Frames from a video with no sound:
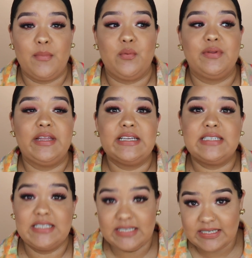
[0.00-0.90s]
But when they
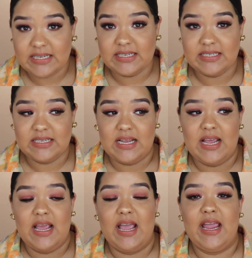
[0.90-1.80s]
sent it
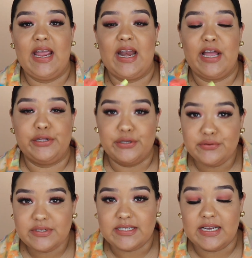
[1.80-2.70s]
and I
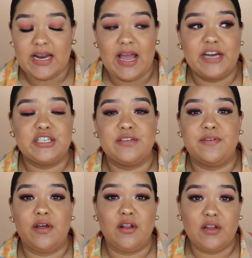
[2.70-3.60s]
used it, I actually
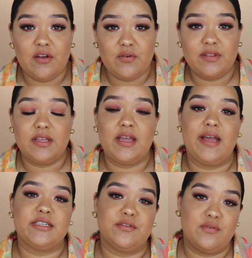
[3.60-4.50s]
fell in love with it
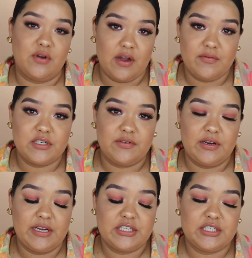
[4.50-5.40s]
as a full coverage
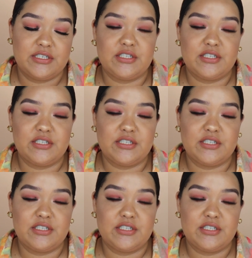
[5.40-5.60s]
foundation.